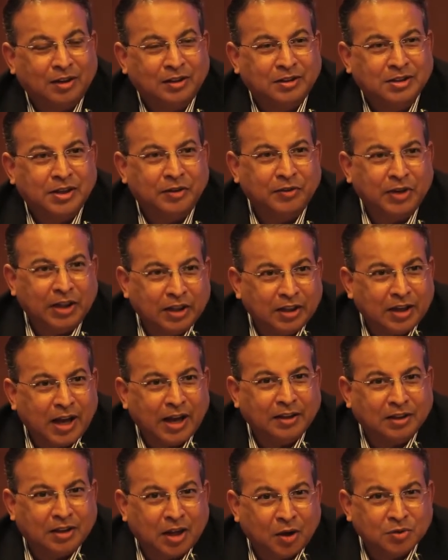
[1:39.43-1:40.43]

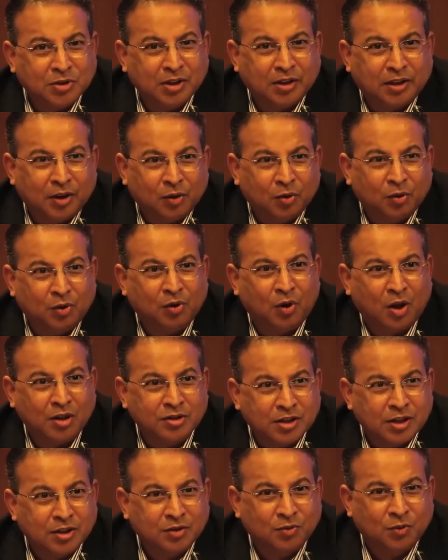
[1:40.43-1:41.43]
79,000 crore
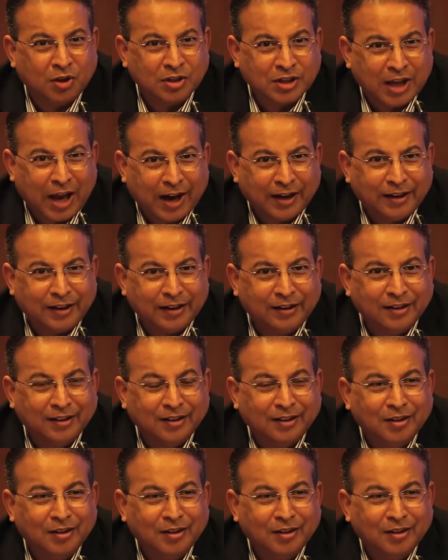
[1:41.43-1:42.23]
losses was added.